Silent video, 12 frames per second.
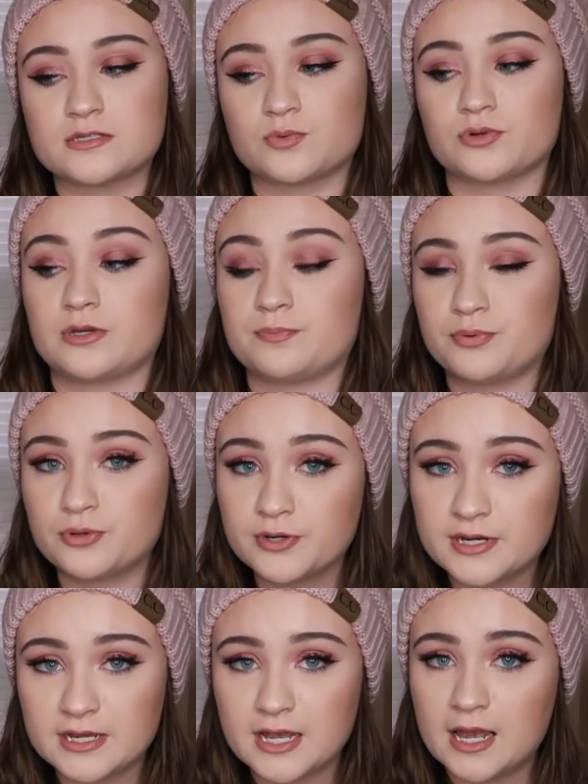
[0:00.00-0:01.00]
it's really
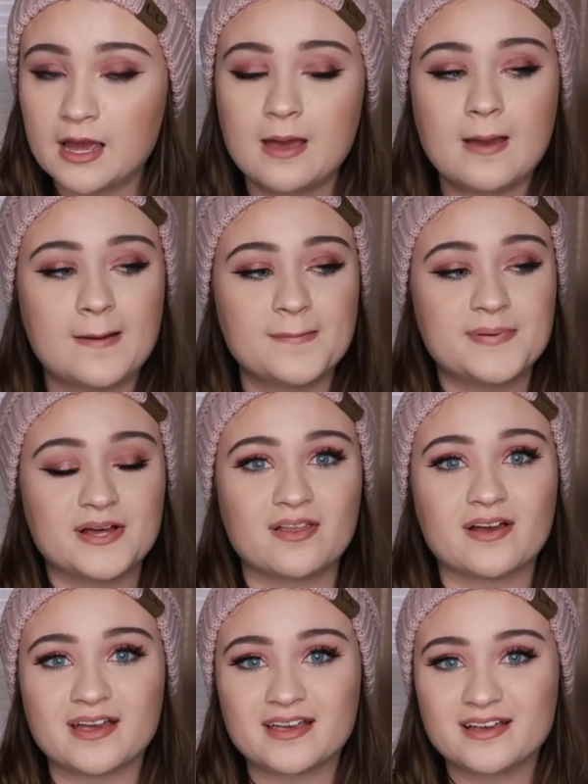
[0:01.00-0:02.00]
pretty. But,
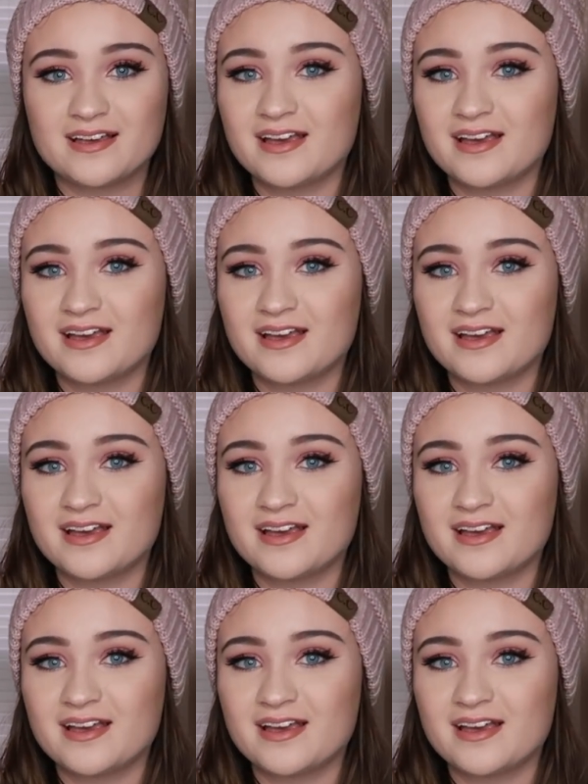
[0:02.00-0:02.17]
like,